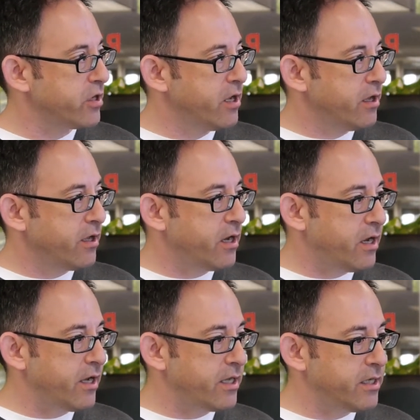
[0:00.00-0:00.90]
Mm-hmm.
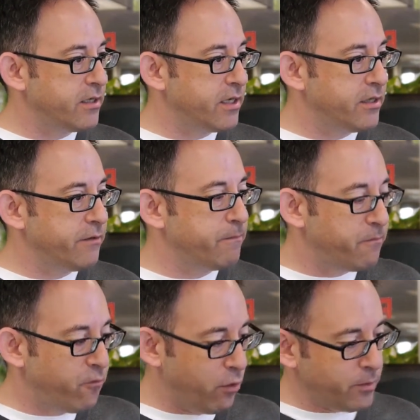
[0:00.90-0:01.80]
Uh, in, in the
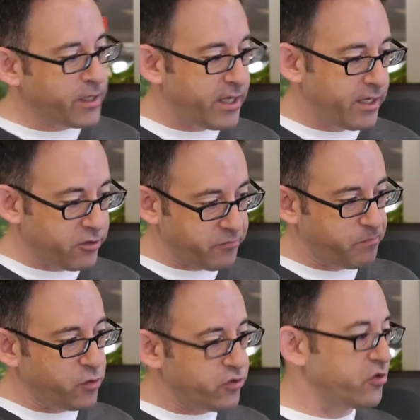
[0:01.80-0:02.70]
former case,
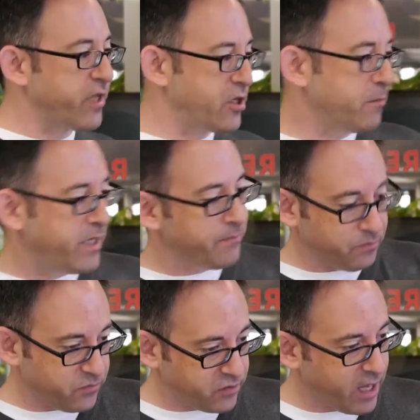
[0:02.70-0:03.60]
user slash me
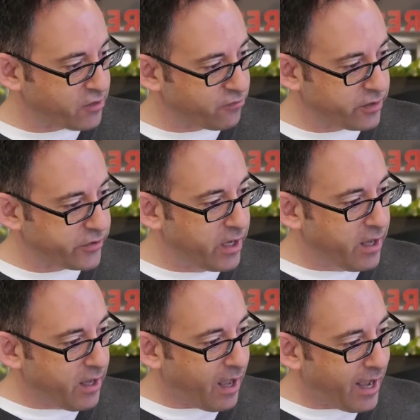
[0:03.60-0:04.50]
slash friends,
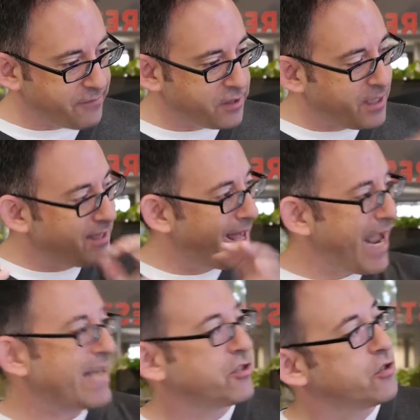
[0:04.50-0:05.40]
I have to take that
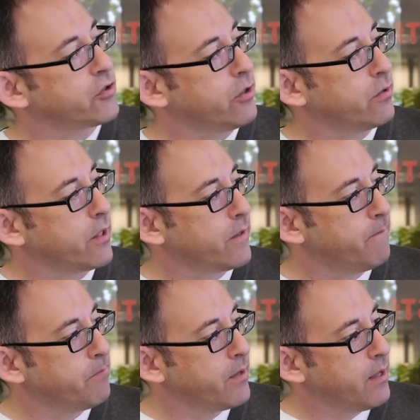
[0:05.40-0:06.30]
access token,
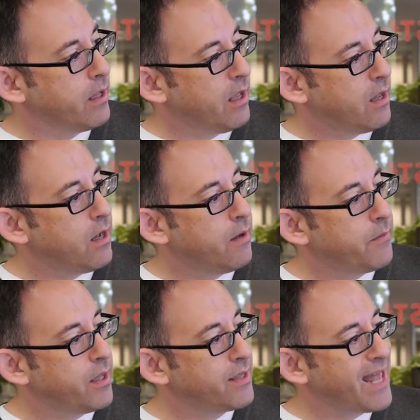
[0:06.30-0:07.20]

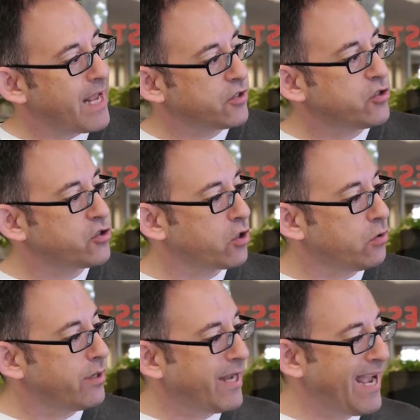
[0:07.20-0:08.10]
um, and that access
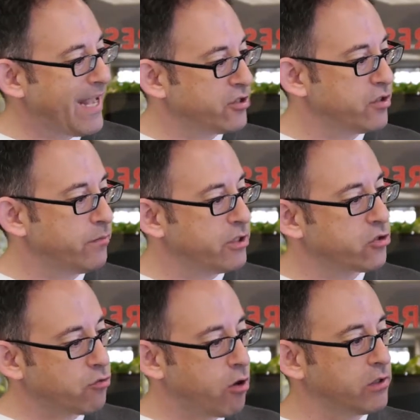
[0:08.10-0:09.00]
token has to be
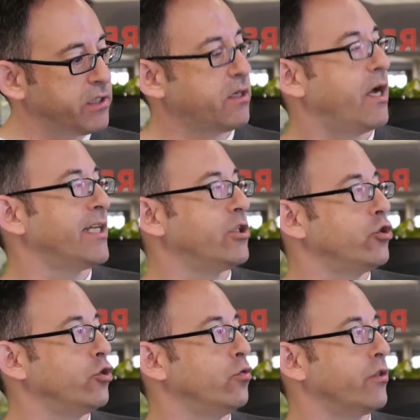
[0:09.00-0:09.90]
strongly tied
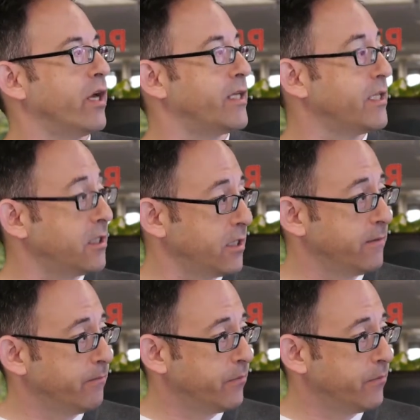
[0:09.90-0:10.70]
to the identity.